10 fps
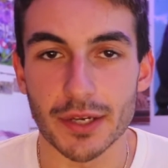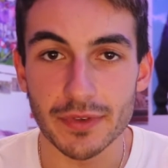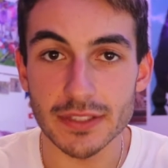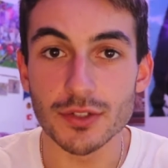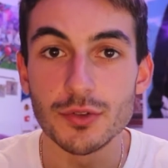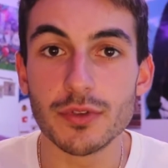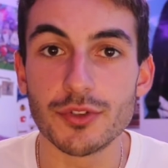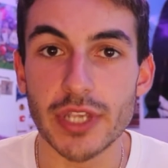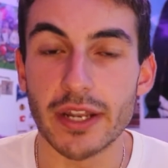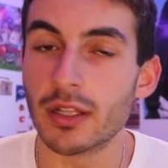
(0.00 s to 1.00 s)
Now, if you guys are new to
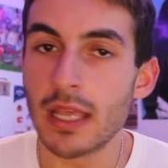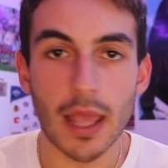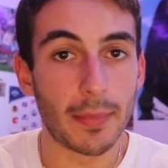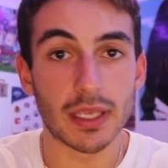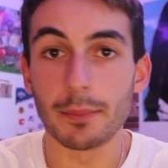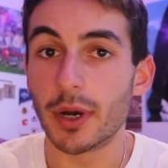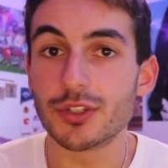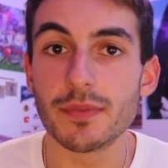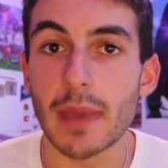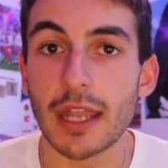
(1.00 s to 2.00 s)
the channel, I make a
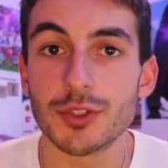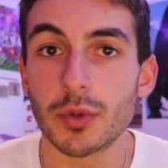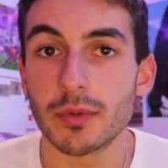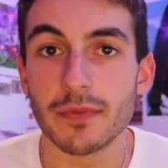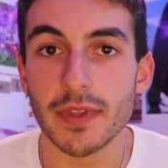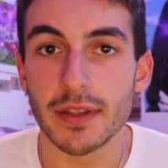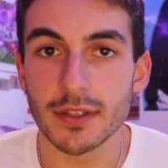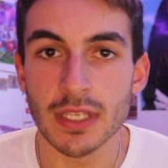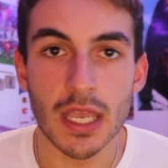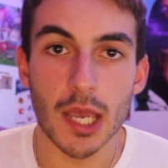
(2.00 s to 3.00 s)
bunch of Madden 21
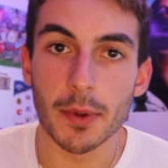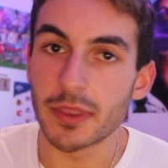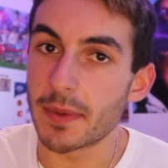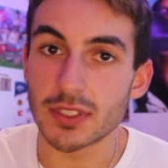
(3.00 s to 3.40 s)
videos about the